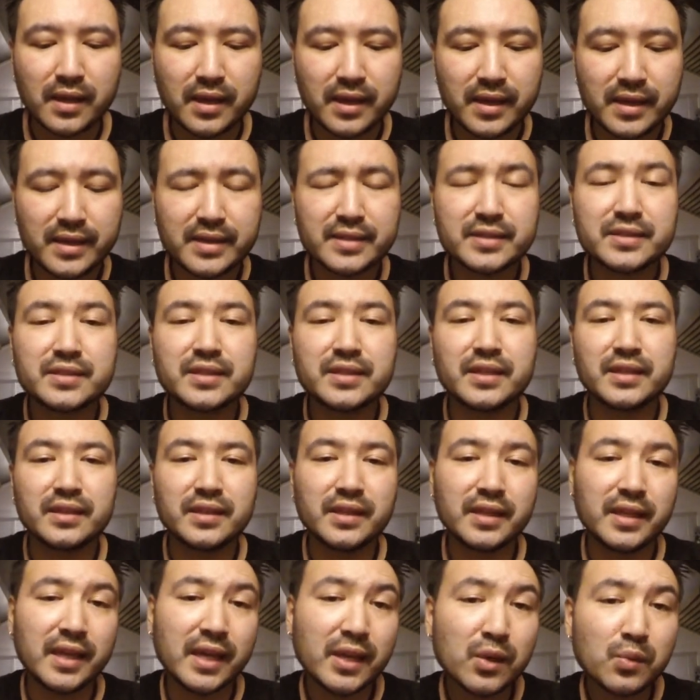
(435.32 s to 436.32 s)
is
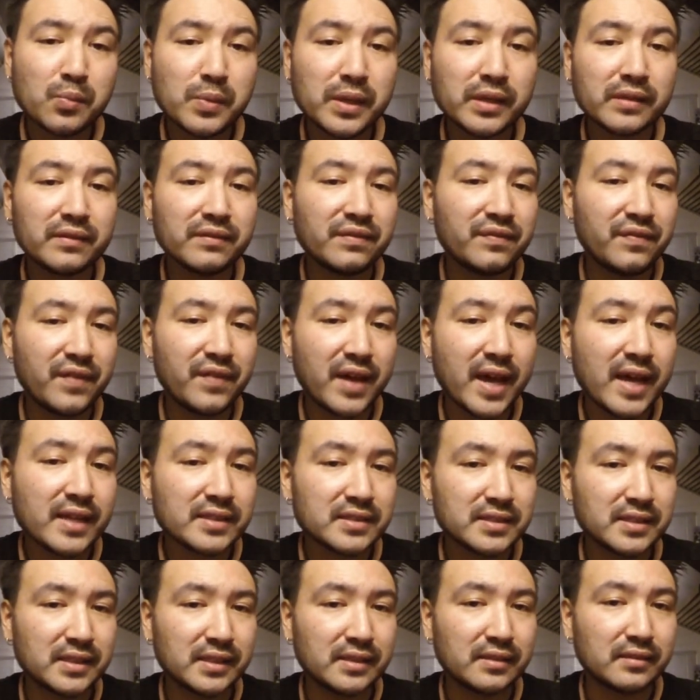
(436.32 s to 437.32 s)
the intermittent
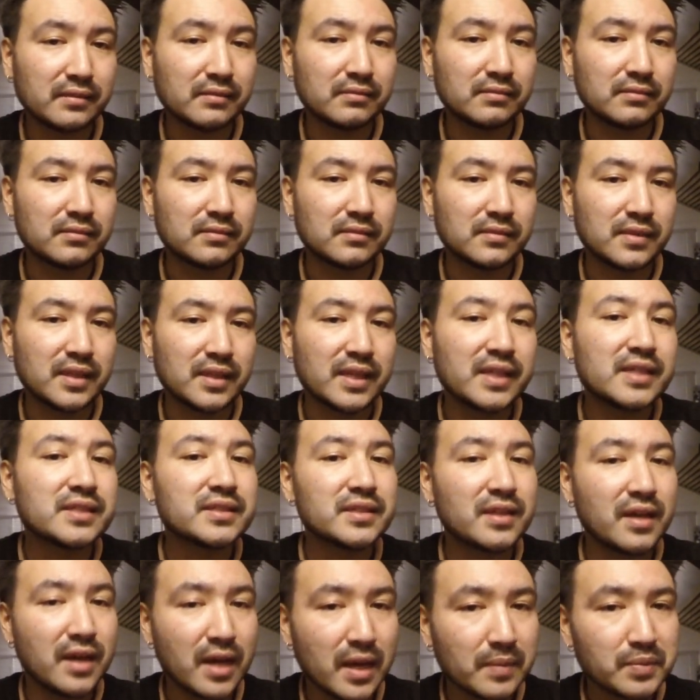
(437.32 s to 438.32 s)
fasting
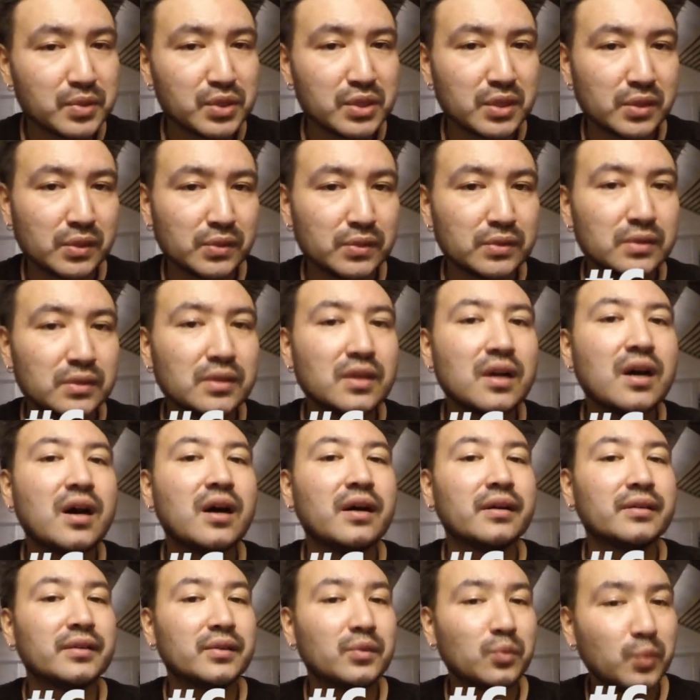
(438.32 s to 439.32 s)
is optional
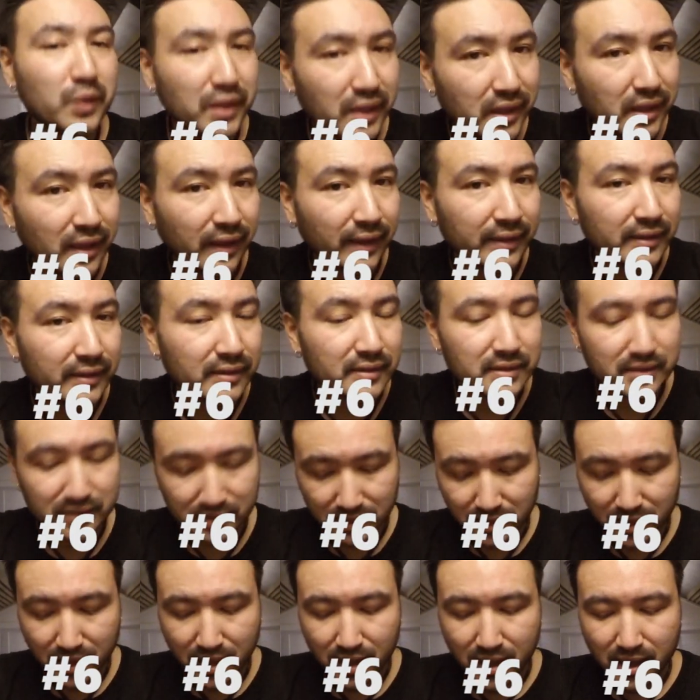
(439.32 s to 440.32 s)
on the weekends.
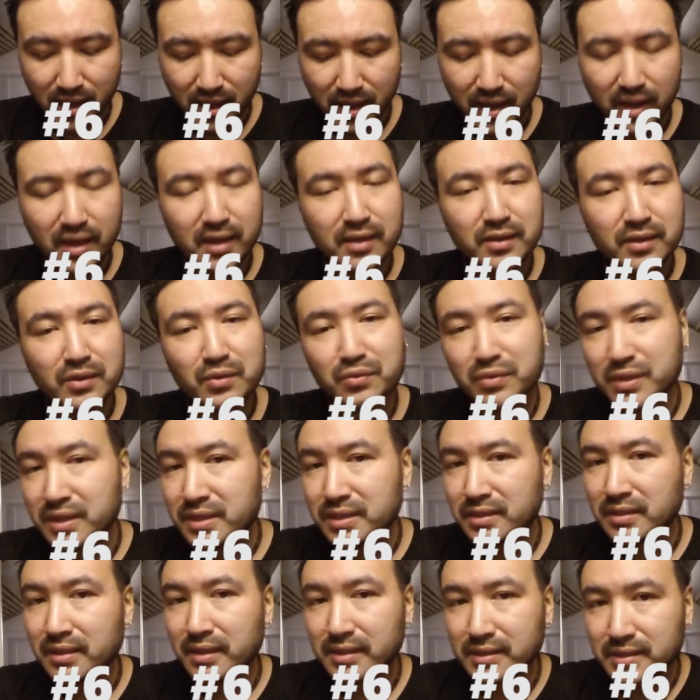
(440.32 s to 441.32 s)
And the
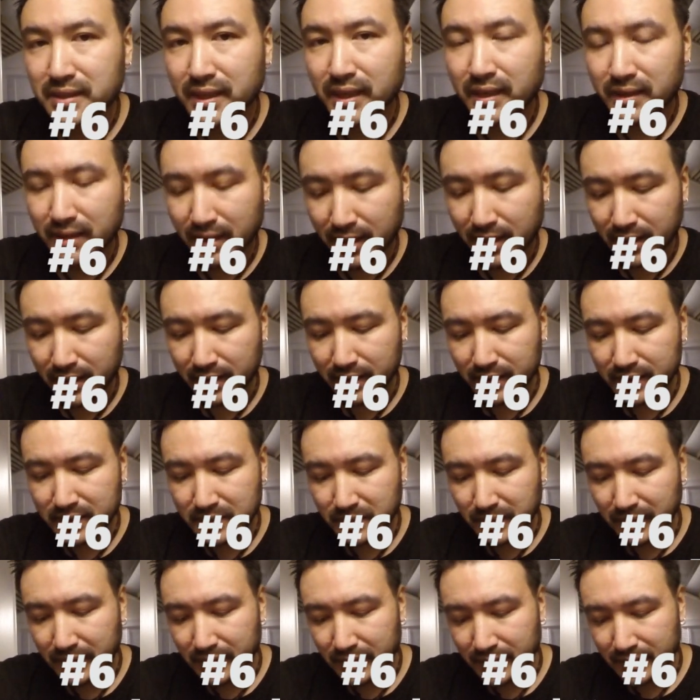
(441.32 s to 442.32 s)
reason I say that
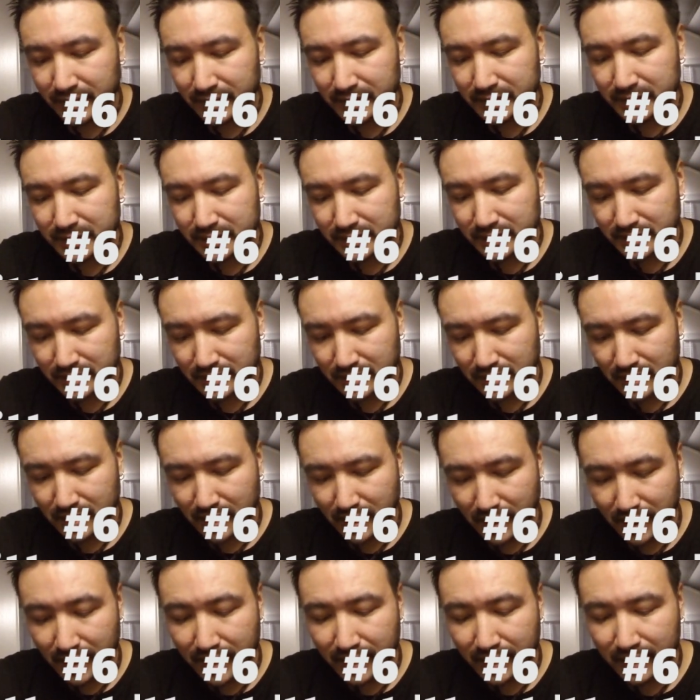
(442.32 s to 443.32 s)
is because
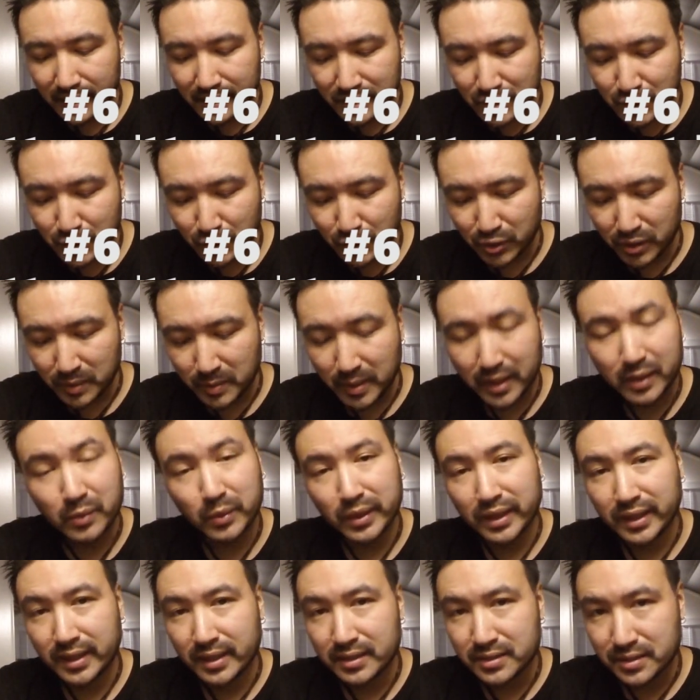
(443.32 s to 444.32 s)
I enjoy my
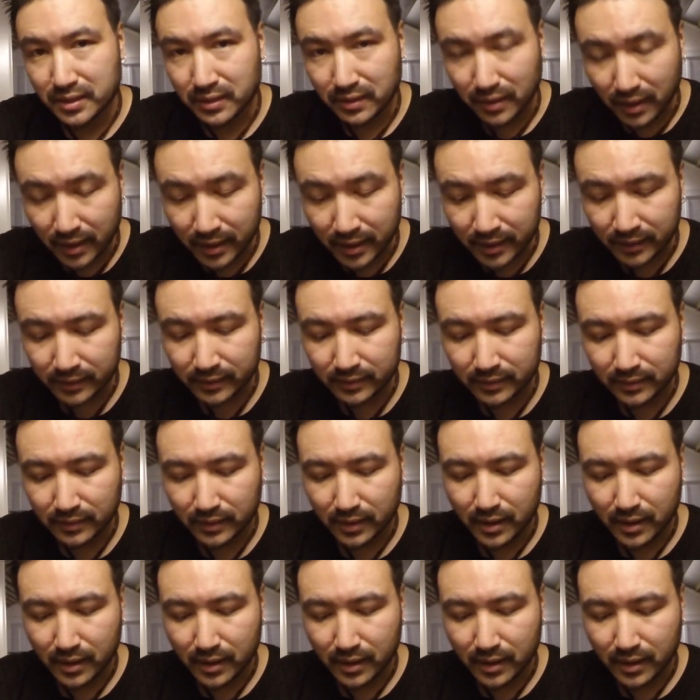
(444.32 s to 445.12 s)
weekends a lot.